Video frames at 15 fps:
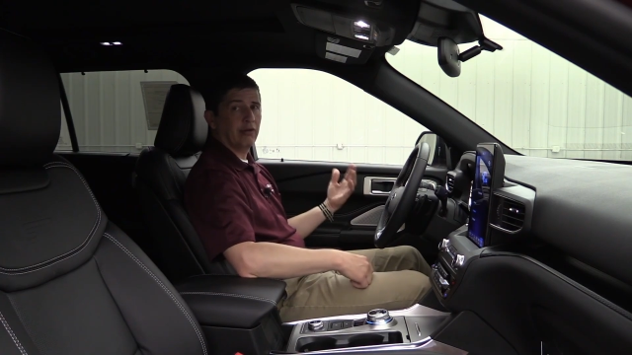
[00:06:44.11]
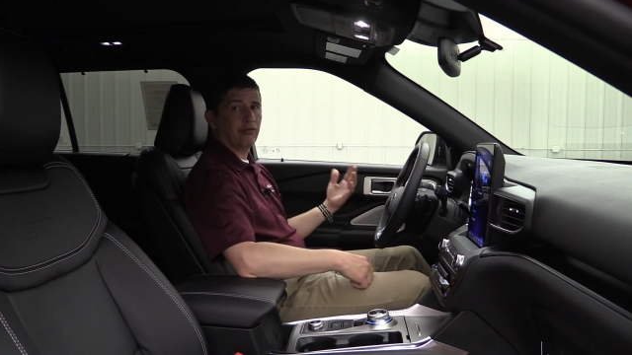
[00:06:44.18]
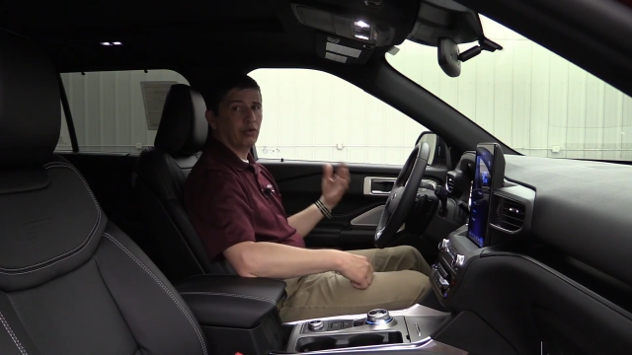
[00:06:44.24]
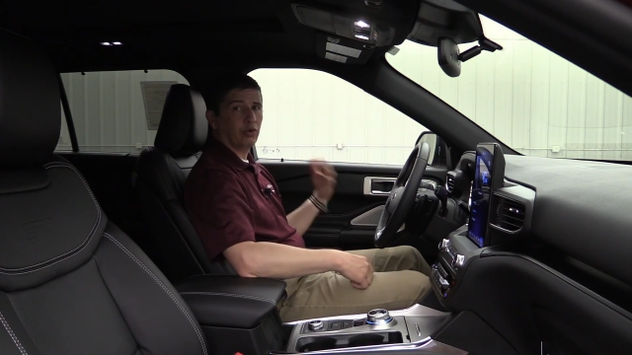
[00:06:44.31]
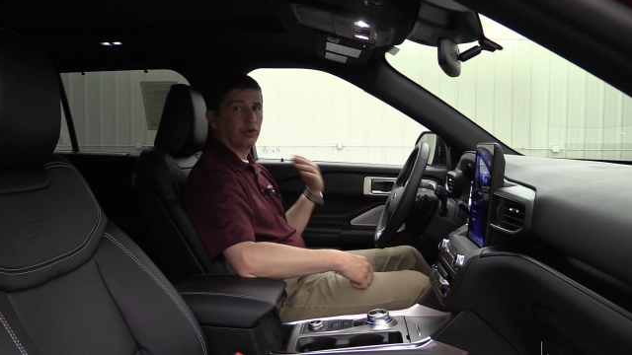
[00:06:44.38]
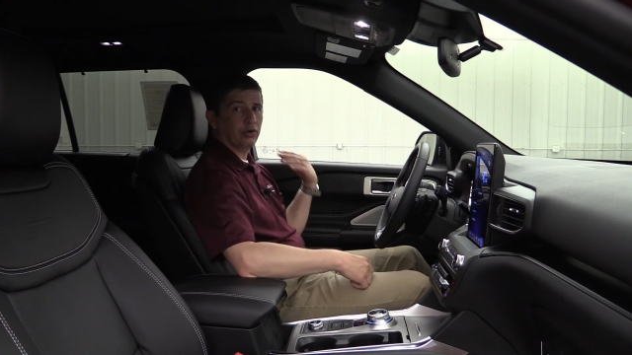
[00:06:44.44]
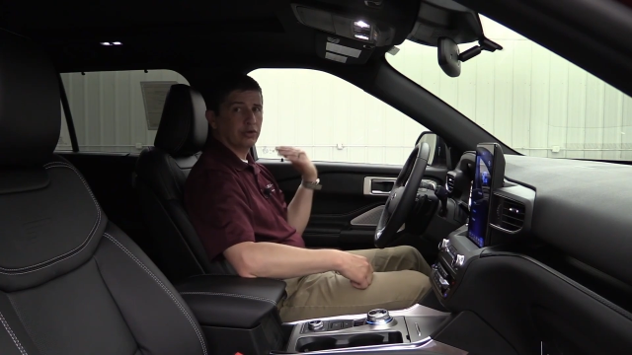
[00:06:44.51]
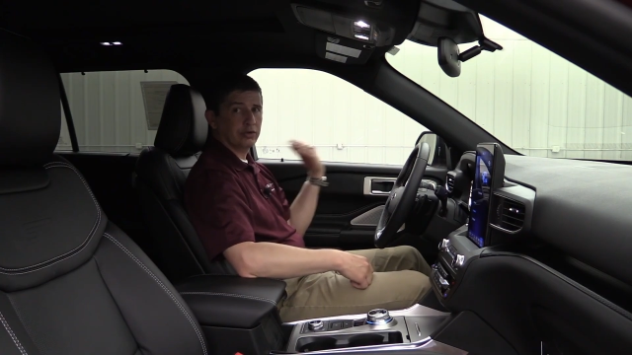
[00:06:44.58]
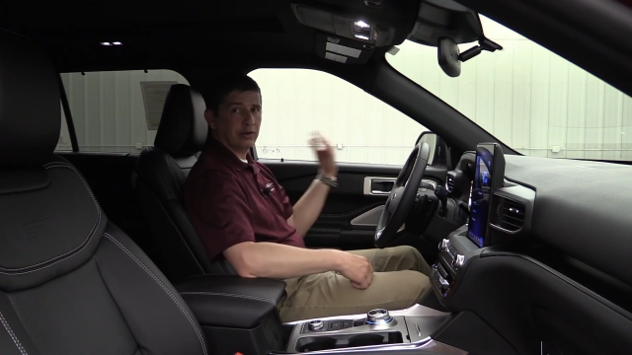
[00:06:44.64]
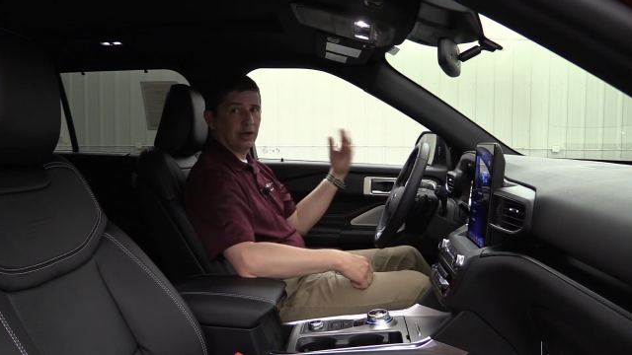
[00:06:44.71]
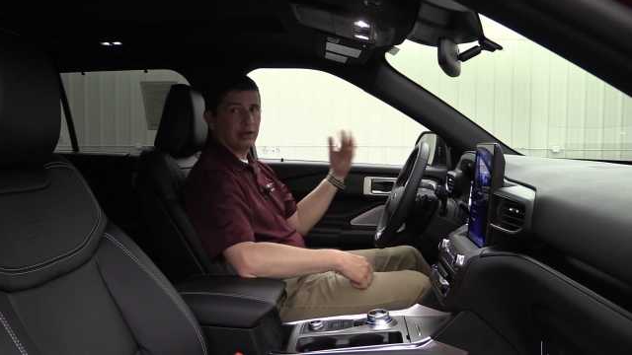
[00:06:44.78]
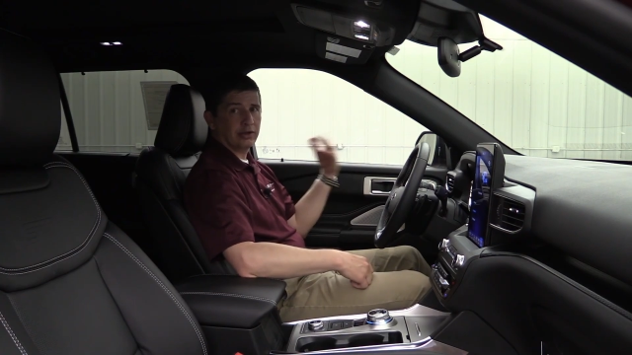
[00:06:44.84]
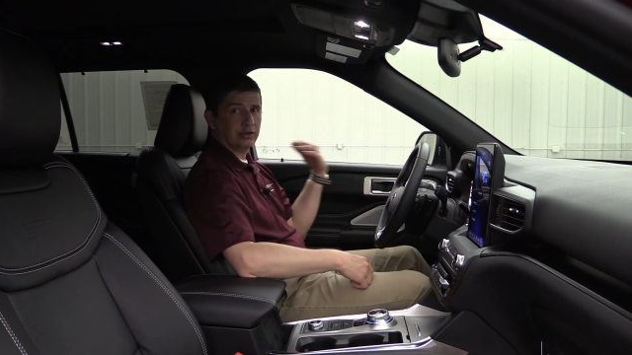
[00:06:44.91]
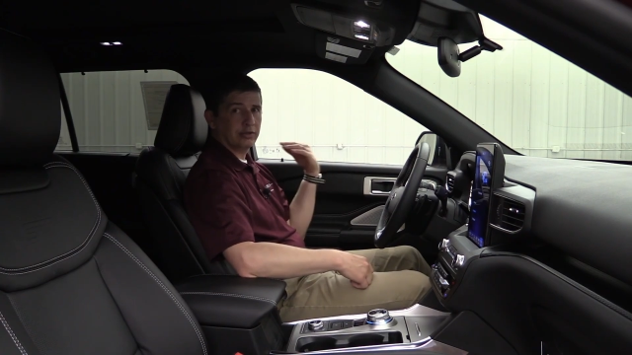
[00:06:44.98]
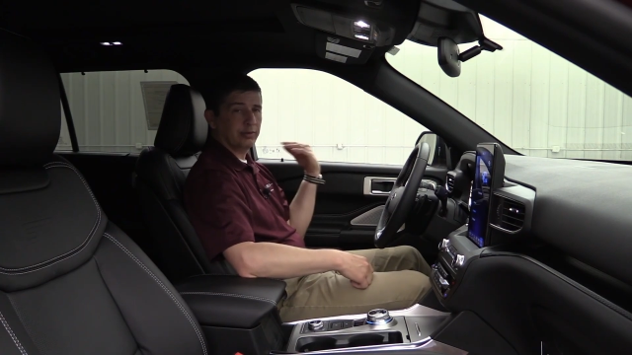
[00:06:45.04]
for those
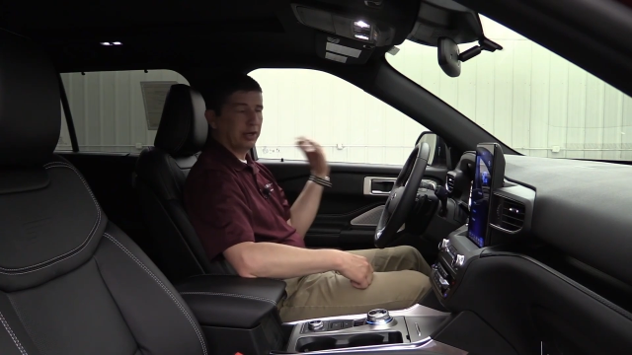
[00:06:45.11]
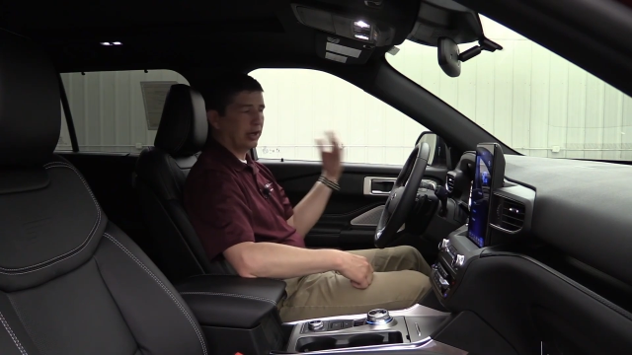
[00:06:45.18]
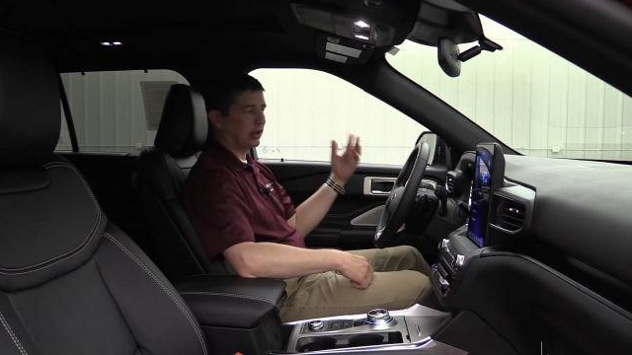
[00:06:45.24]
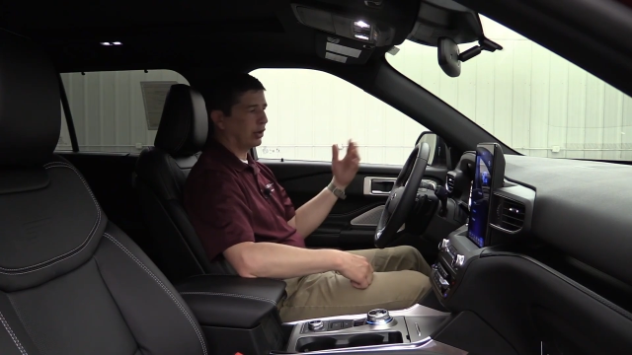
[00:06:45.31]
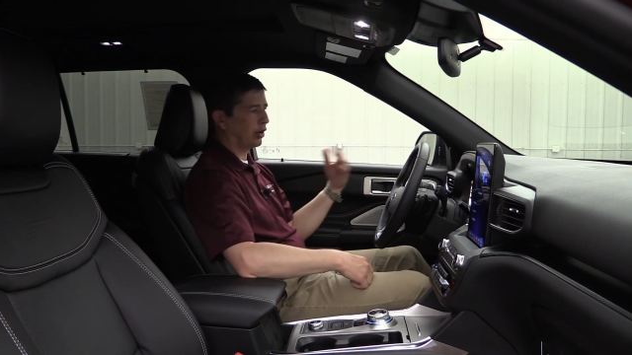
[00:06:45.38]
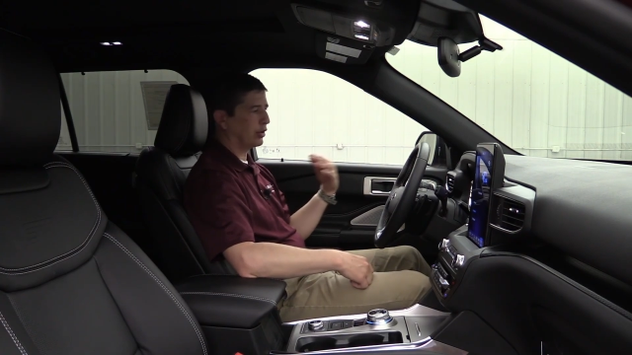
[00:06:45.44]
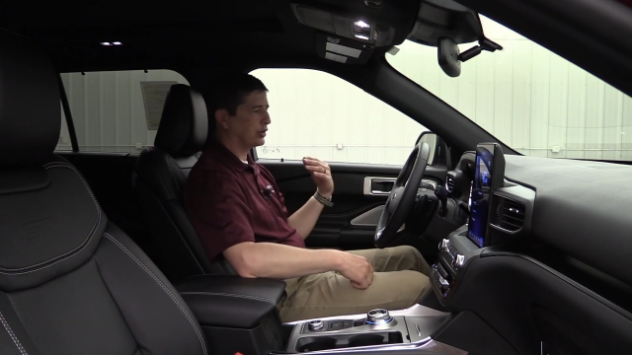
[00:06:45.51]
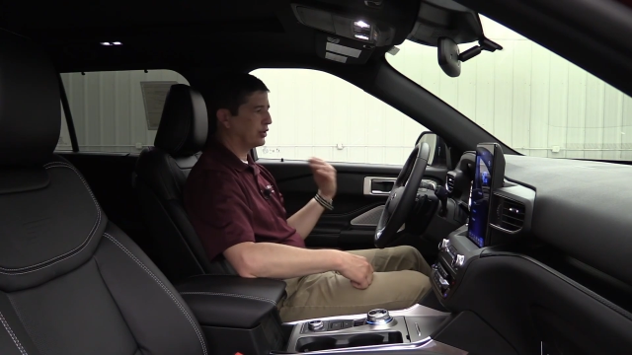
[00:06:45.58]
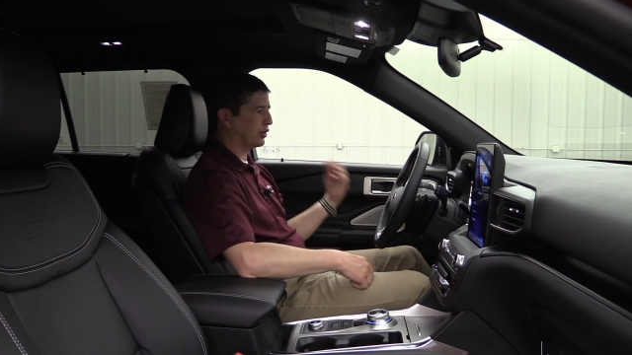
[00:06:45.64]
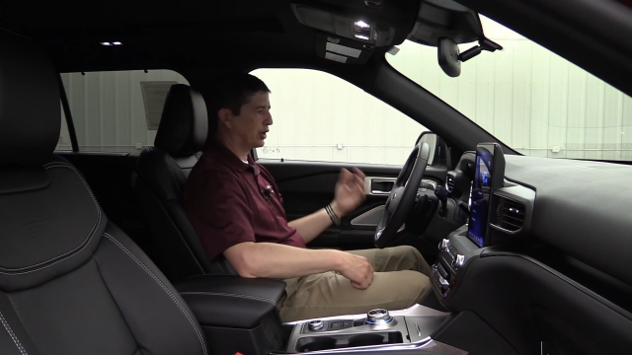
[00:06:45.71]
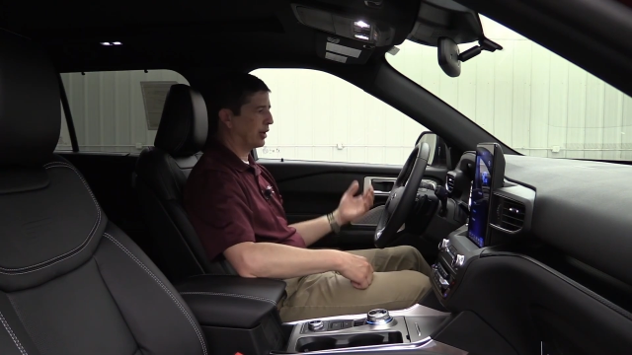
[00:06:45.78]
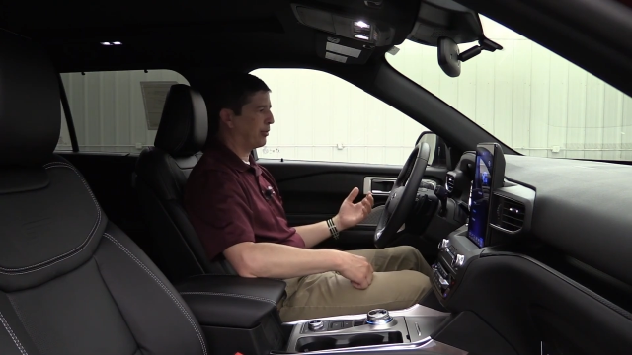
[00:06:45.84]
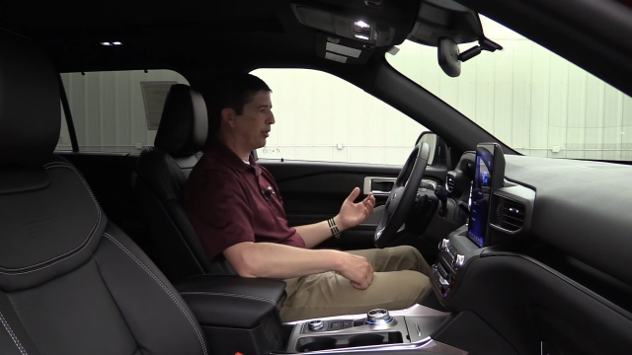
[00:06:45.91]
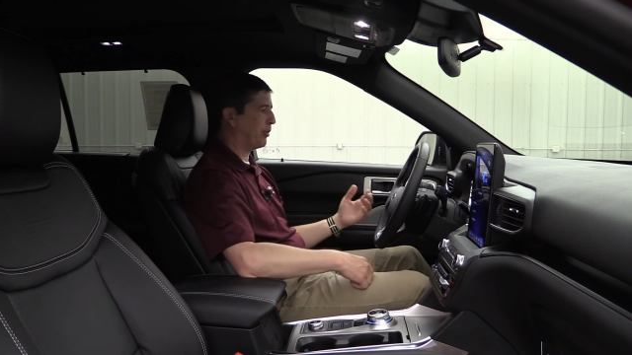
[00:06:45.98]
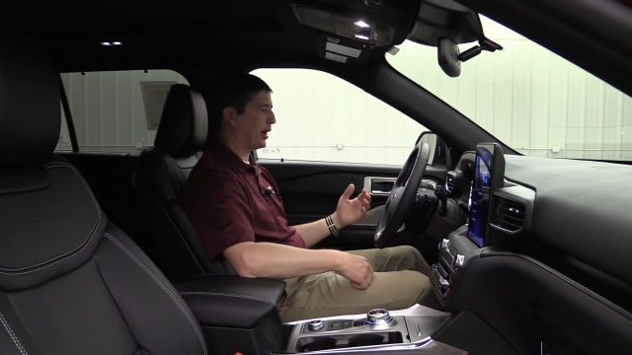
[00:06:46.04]
speeding cars that
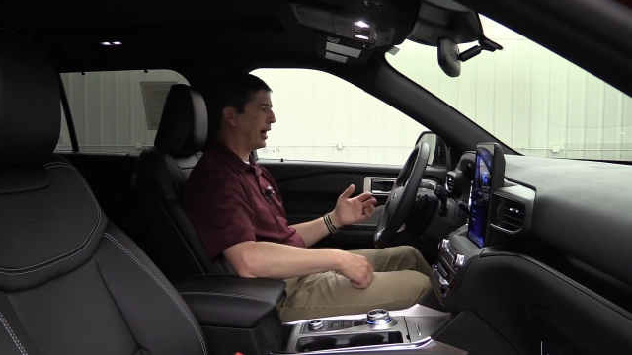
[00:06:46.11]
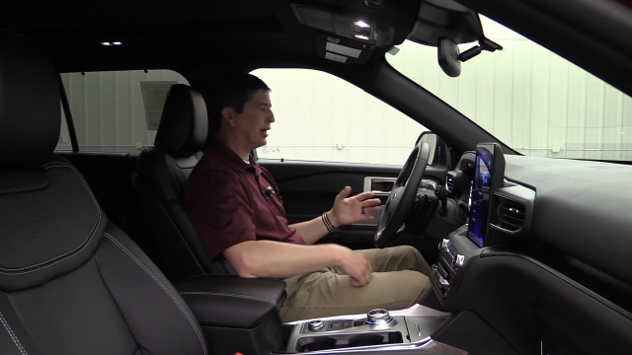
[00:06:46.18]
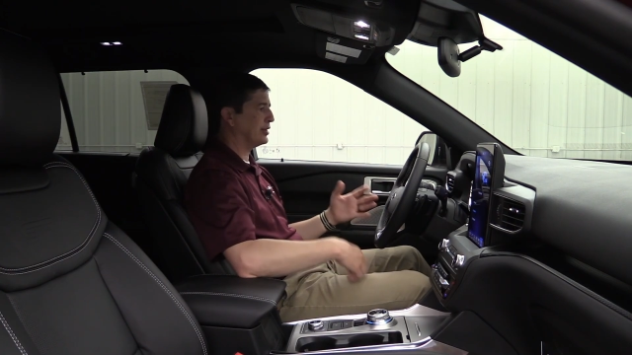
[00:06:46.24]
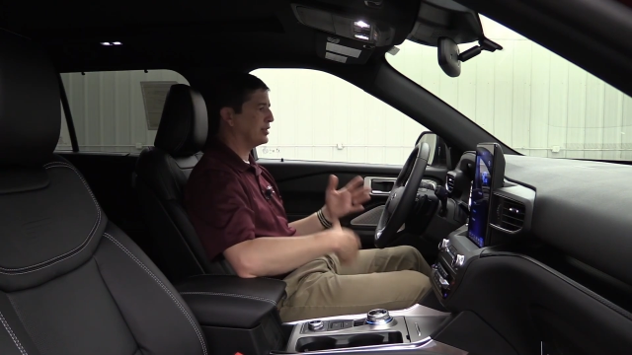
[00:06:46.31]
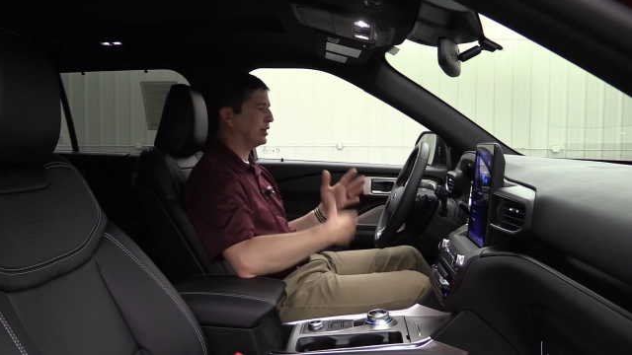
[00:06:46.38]
are coming by.